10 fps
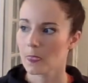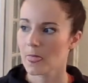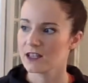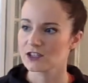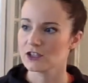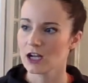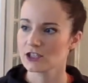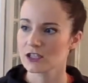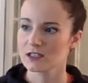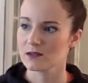it's not
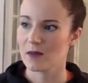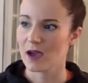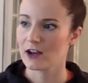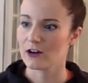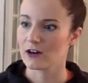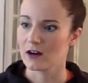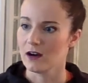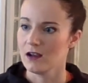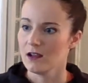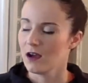just a matter
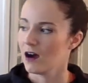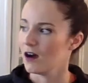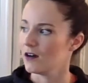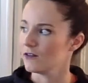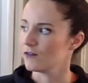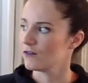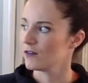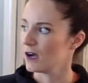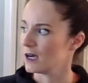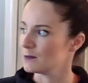of
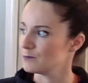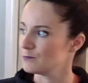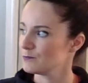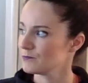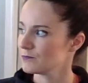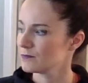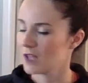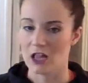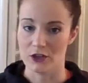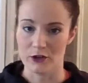
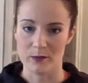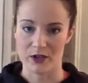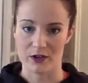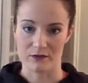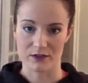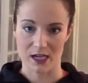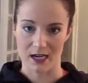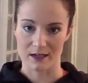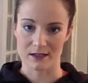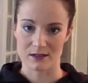a little bit of
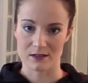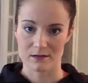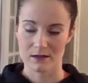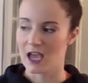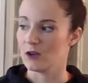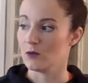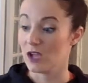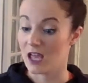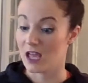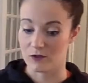tightness. And
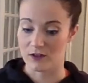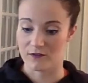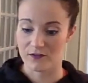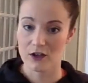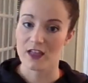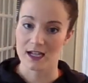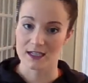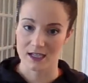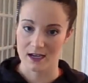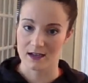if we feel that
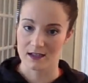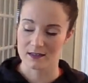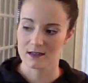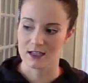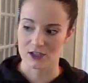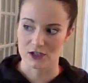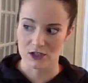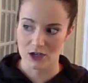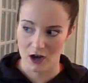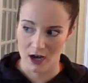tightness, it's
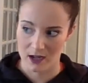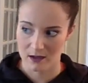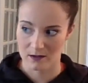not